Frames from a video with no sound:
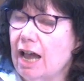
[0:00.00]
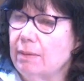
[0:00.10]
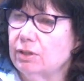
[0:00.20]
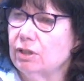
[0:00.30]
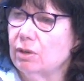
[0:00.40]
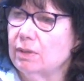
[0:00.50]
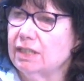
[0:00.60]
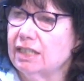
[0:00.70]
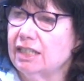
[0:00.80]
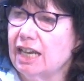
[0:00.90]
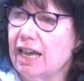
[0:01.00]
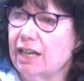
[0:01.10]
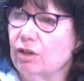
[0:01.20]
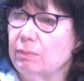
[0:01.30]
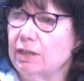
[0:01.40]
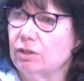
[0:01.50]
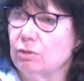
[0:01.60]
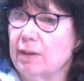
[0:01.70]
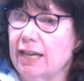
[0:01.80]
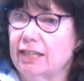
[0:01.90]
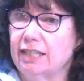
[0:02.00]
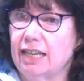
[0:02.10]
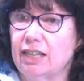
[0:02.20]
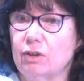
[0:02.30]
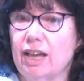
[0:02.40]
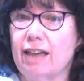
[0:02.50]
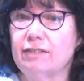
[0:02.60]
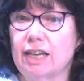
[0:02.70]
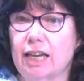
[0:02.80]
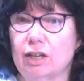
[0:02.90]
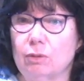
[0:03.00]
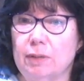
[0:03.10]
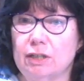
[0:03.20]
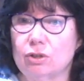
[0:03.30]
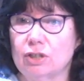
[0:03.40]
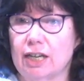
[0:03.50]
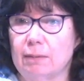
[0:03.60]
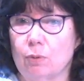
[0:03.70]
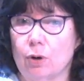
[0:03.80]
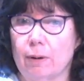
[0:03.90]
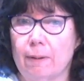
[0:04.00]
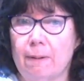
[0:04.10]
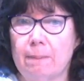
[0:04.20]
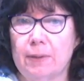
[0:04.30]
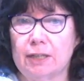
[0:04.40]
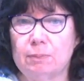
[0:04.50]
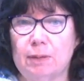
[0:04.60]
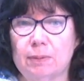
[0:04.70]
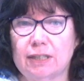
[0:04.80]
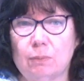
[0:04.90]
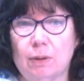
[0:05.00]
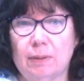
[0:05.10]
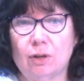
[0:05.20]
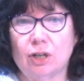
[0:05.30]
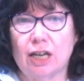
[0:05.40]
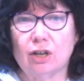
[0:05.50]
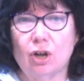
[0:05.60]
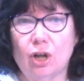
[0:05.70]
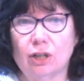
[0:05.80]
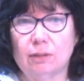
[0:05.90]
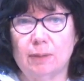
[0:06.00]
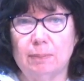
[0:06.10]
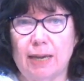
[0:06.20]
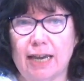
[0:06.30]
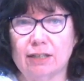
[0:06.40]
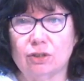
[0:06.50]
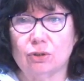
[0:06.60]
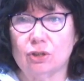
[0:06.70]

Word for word: I was going to go in as the diaconal minister back in the day. They don't have diaconal ministers anymore because people said women are not called to be pastors.